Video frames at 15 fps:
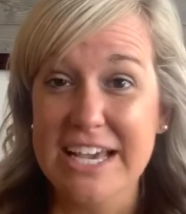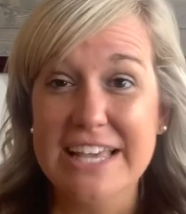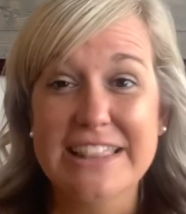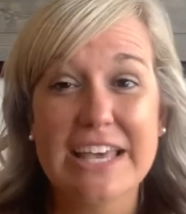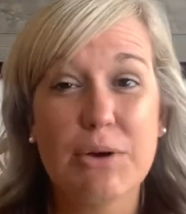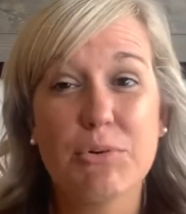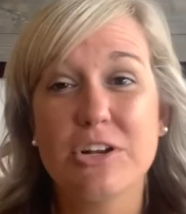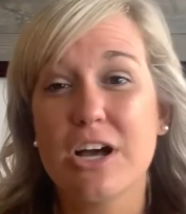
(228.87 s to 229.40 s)

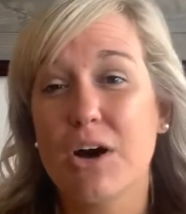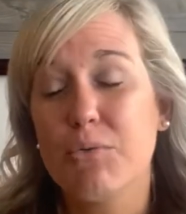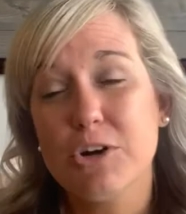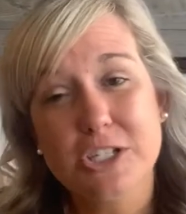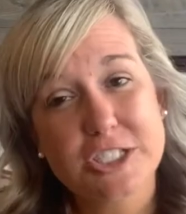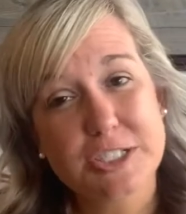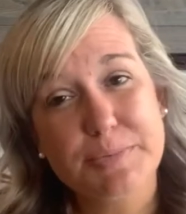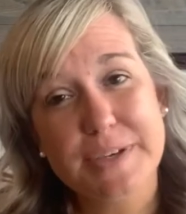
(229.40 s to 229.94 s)
They were not
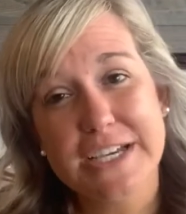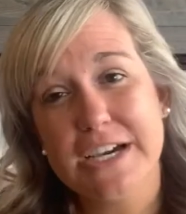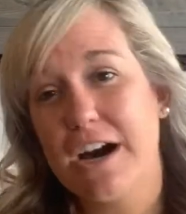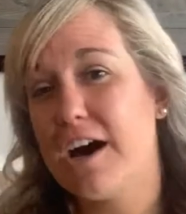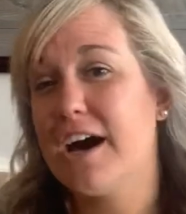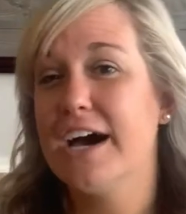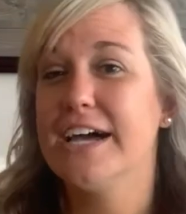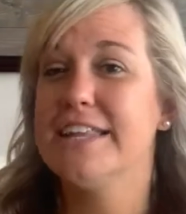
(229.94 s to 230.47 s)
worshiping
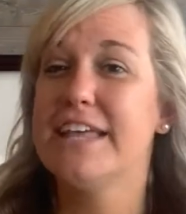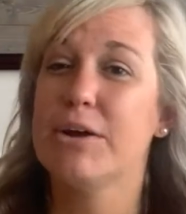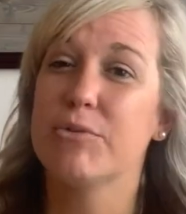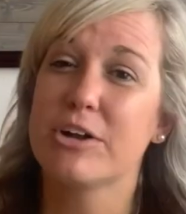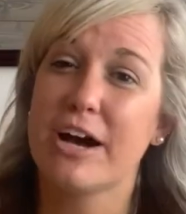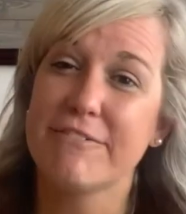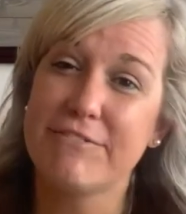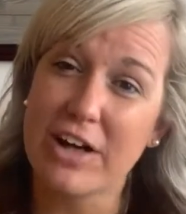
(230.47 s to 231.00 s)
God. They were
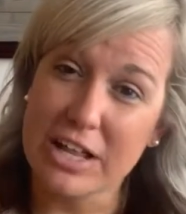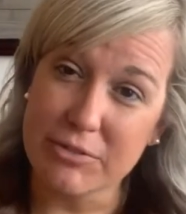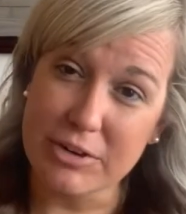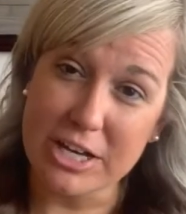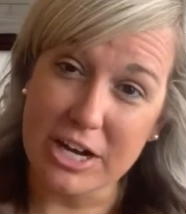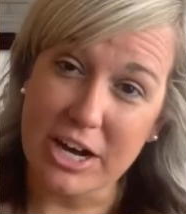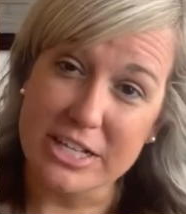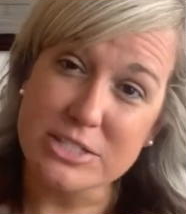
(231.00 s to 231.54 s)
not
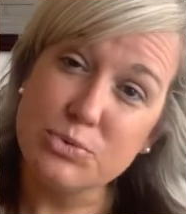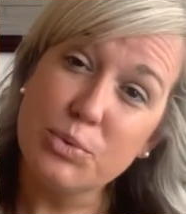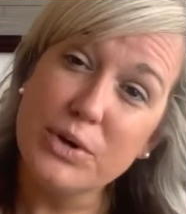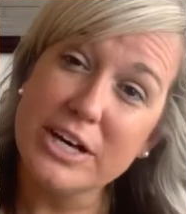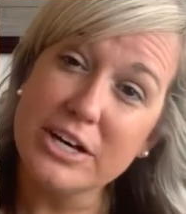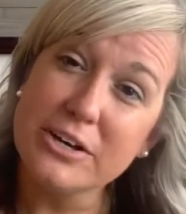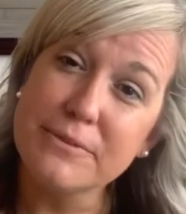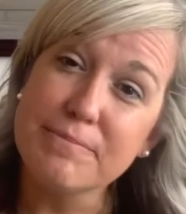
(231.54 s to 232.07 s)
following God's
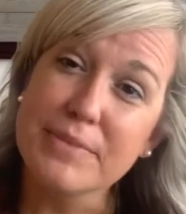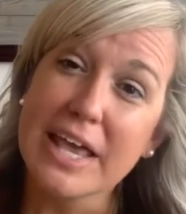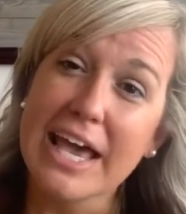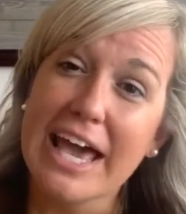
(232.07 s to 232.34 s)
will.